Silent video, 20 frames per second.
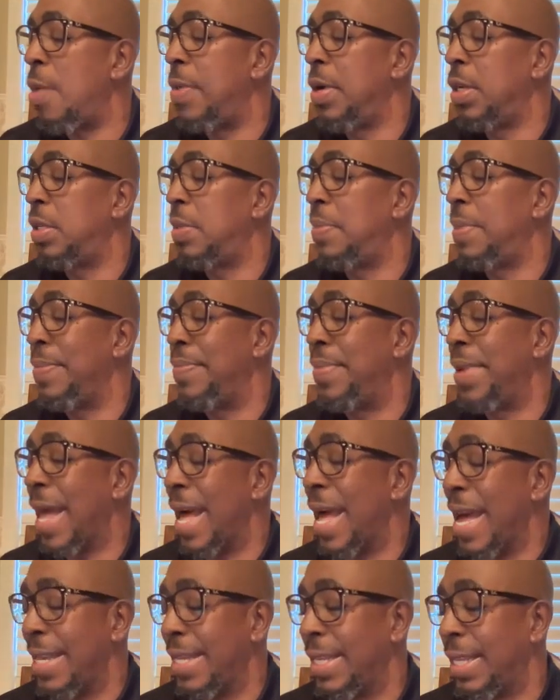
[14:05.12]
army to be
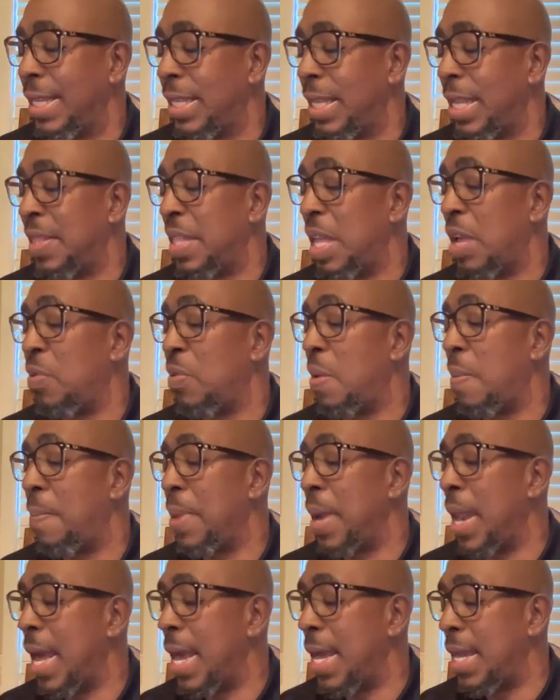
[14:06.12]
blinded, and they were
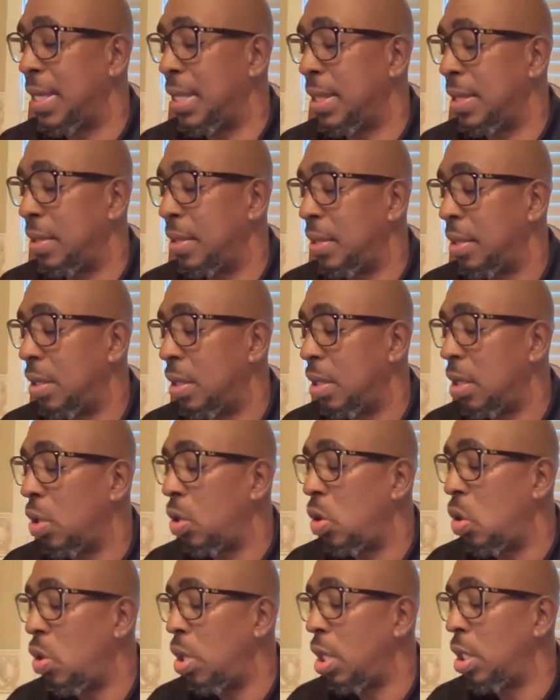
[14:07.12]
blinded
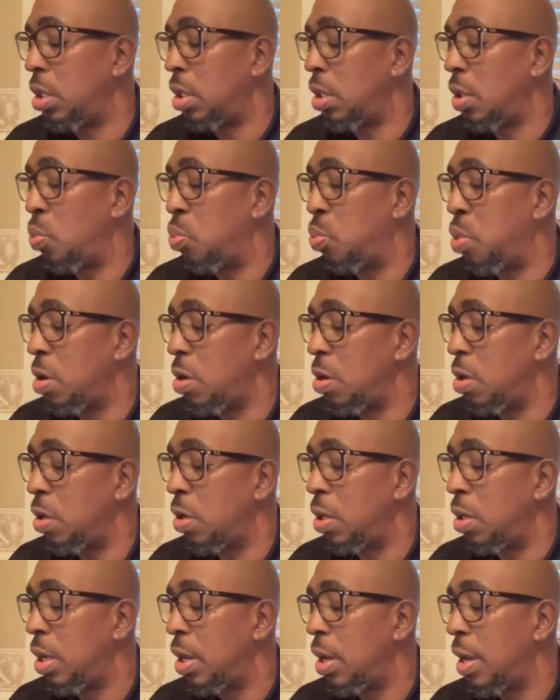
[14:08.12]
according to the
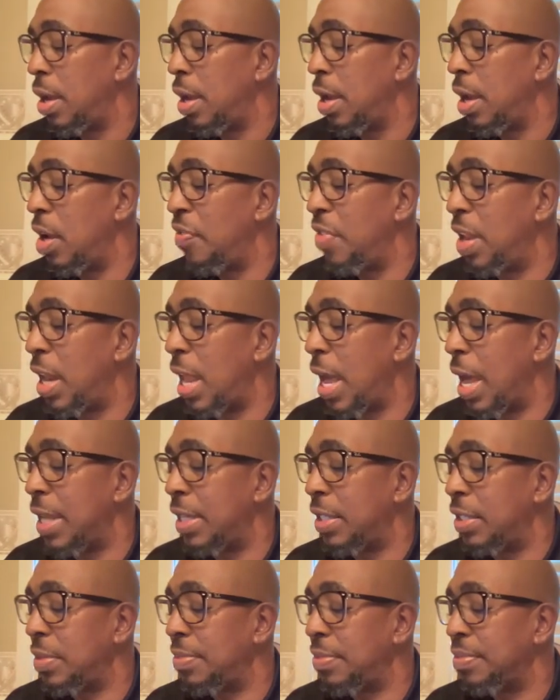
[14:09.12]
word of
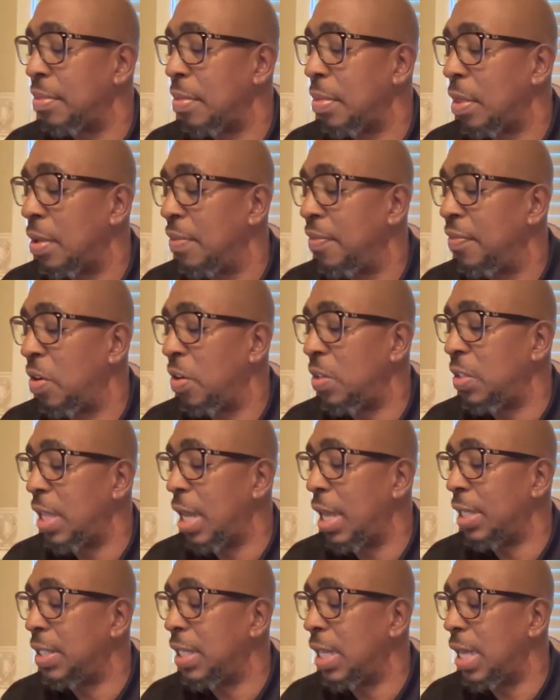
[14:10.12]
Elijah. Verse
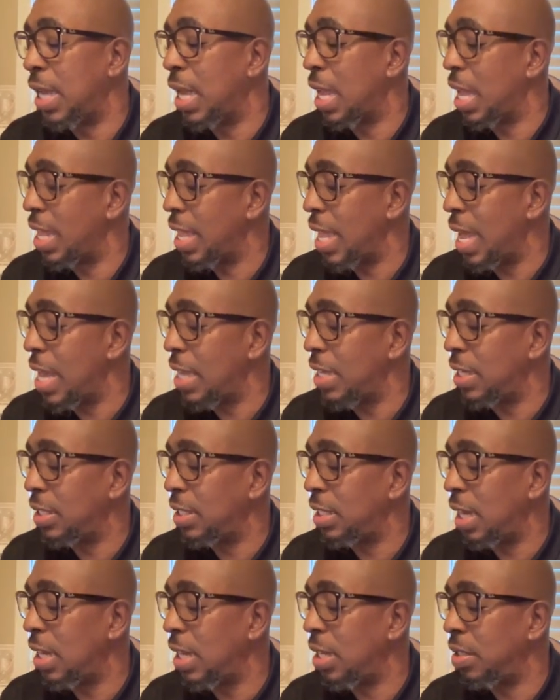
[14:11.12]
19 And Elijah
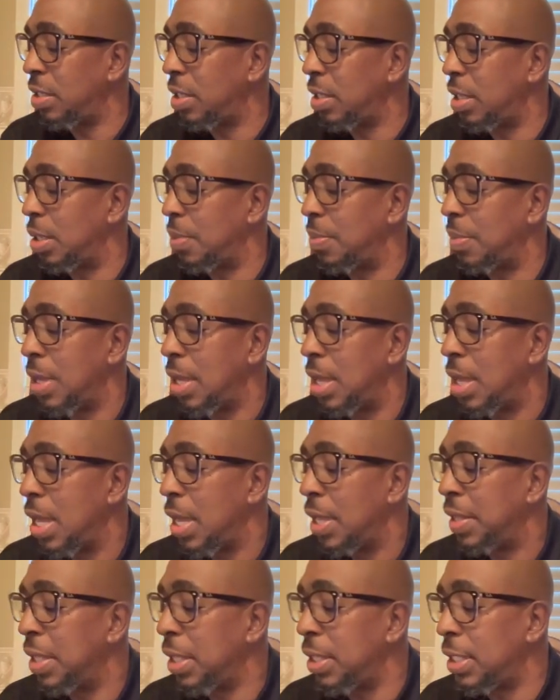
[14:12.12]
said unto them,
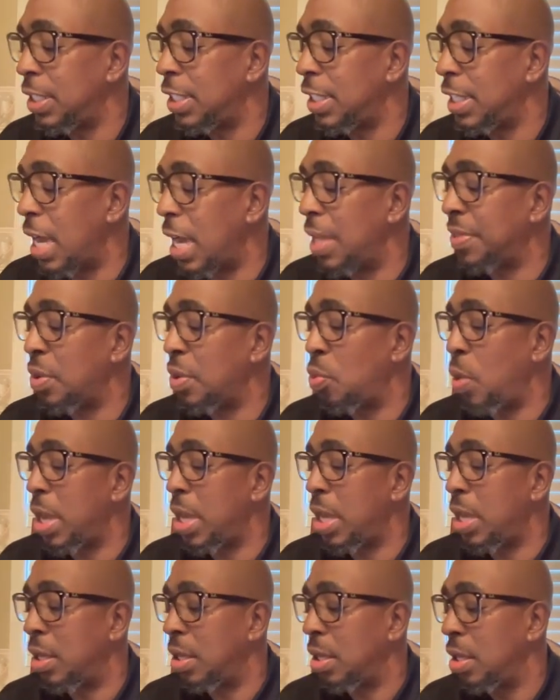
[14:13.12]
This is not the
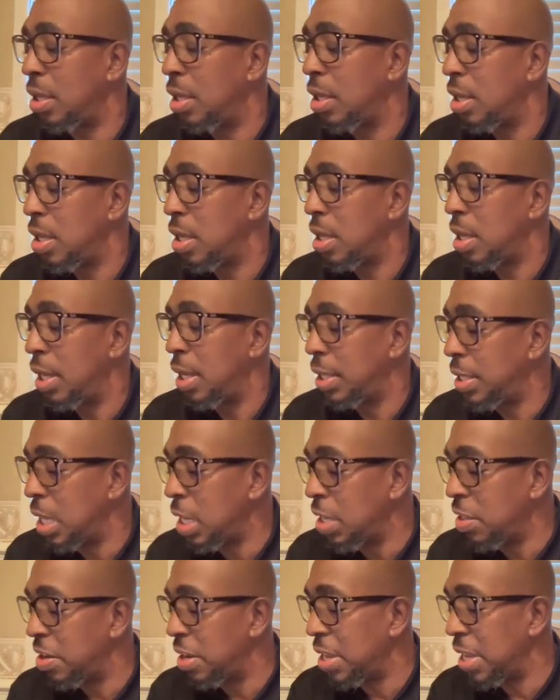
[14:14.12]
way,
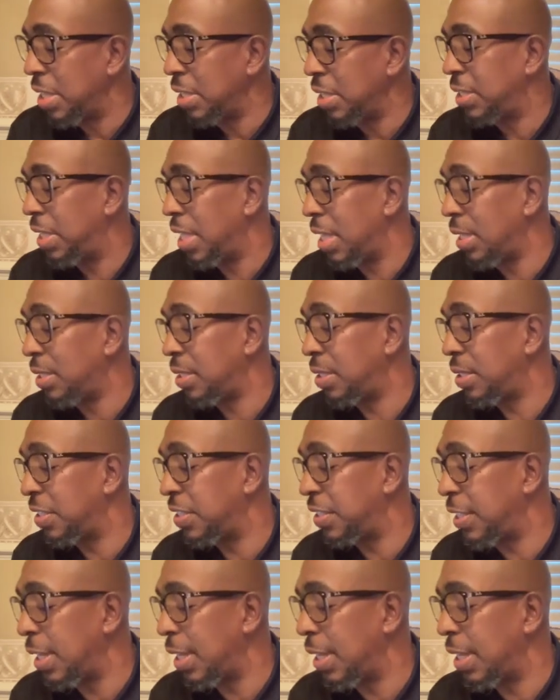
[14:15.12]
neither is this
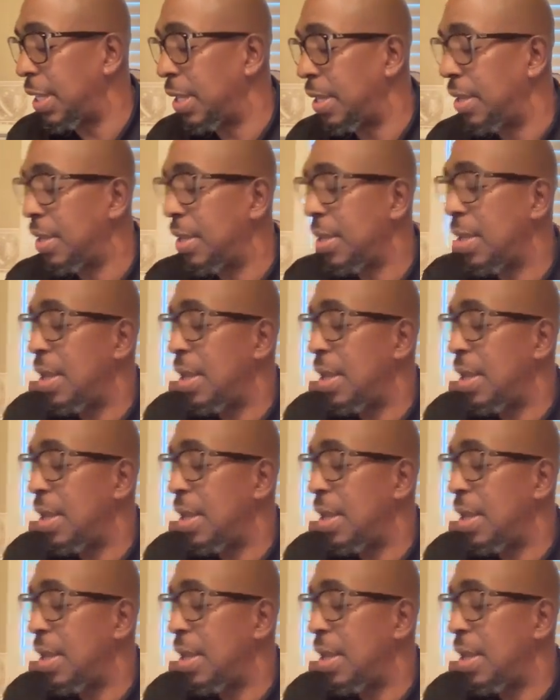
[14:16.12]
the city.